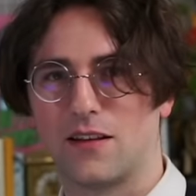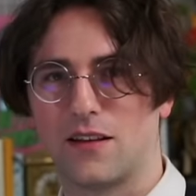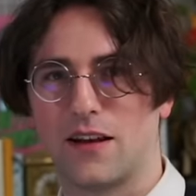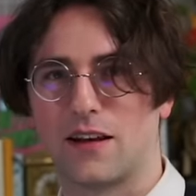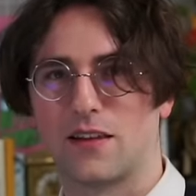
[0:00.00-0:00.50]

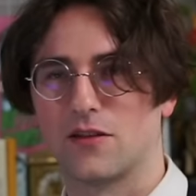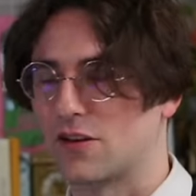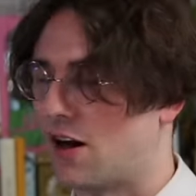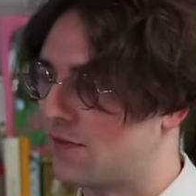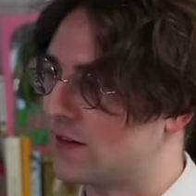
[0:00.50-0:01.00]
like there's
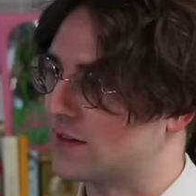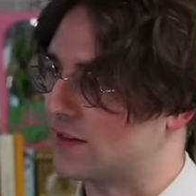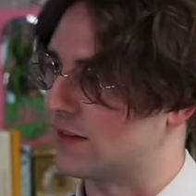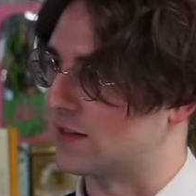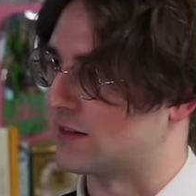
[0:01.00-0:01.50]

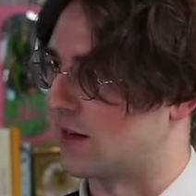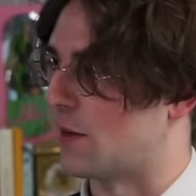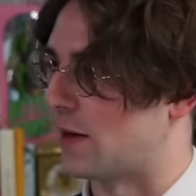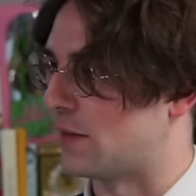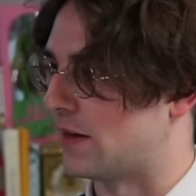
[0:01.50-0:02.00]
obviously some
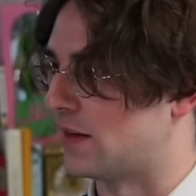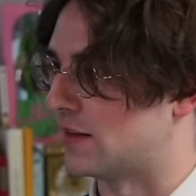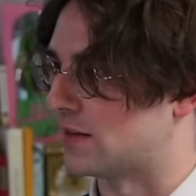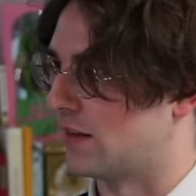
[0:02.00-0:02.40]
IPs